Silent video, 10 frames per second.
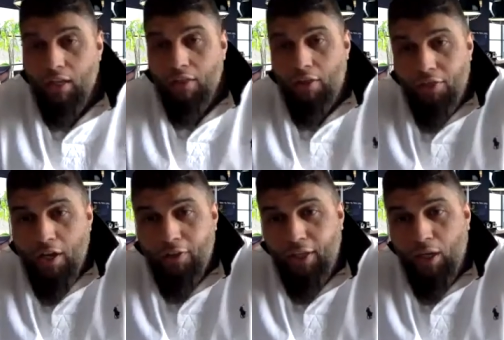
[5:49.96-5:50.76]
The
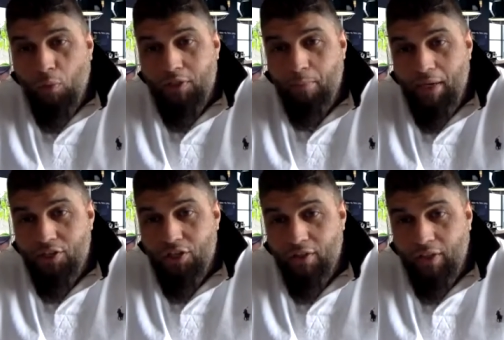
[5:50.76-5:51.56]
third thing I want to
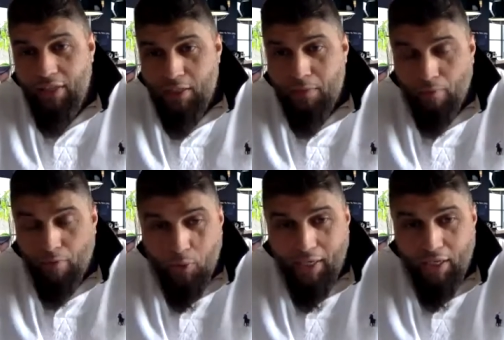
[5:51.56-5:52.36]
mention in this
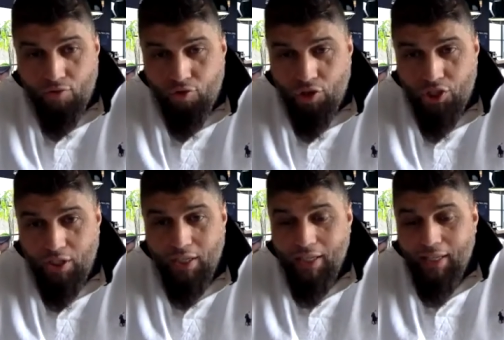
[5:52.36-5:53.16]
quick
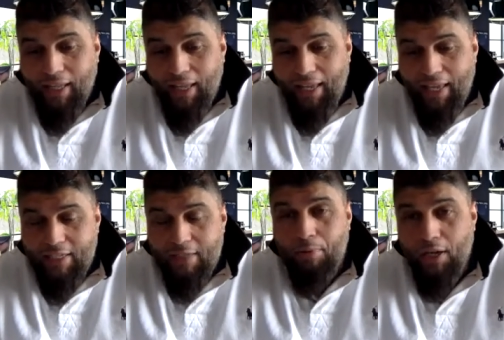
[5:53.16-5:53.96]
introduction
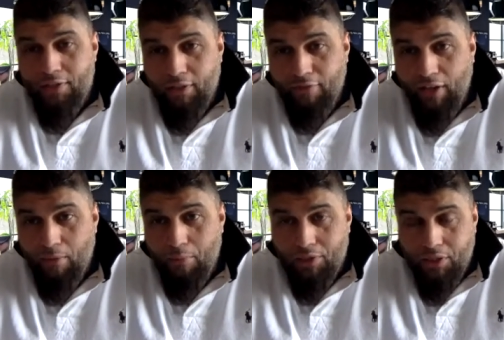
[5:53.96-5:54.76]
is personal
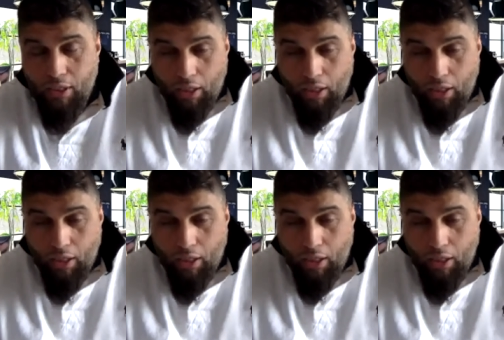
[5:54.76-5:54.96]
development.